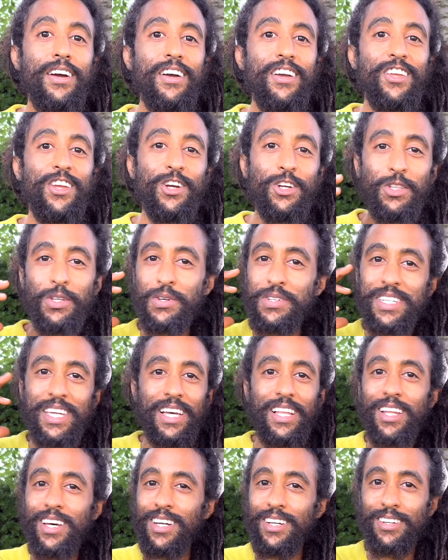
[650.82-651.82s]
you're losing
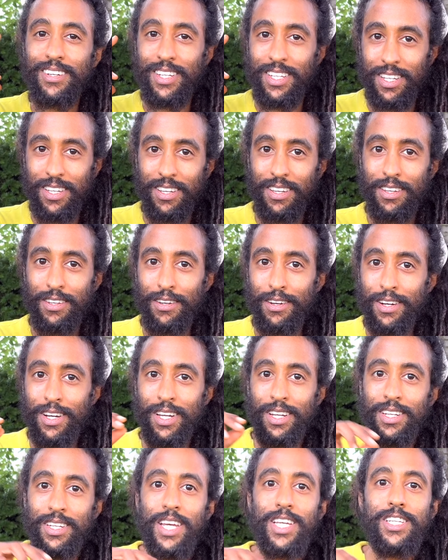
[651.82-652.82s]
clarity. You're
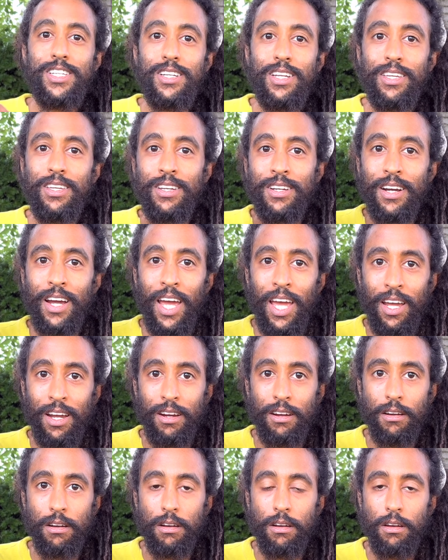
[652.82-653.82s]
conditioning your
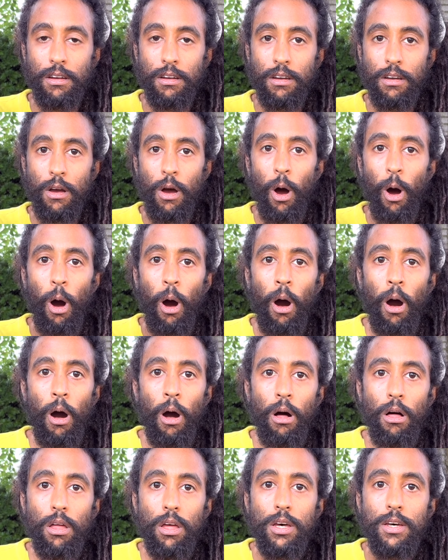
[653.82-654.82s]
air
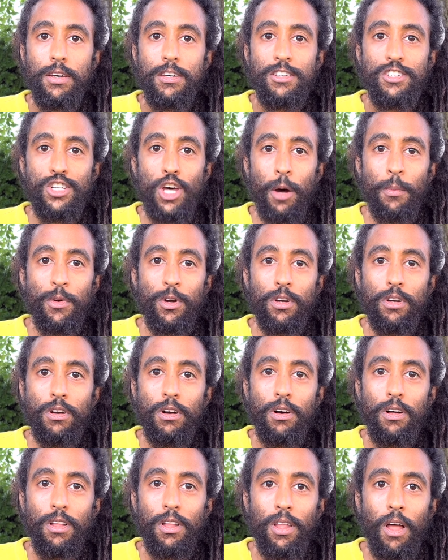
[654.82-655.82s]
all summer
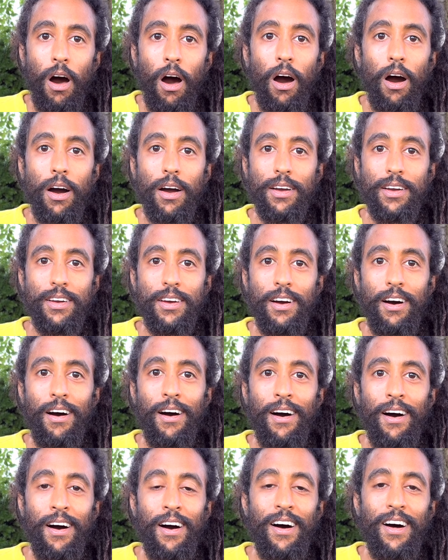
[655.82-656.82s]
long,
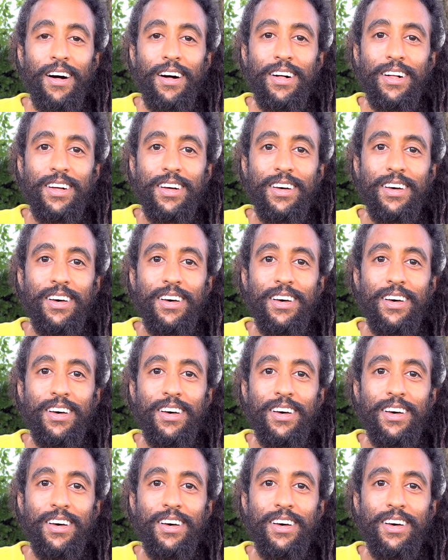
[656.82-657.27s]
all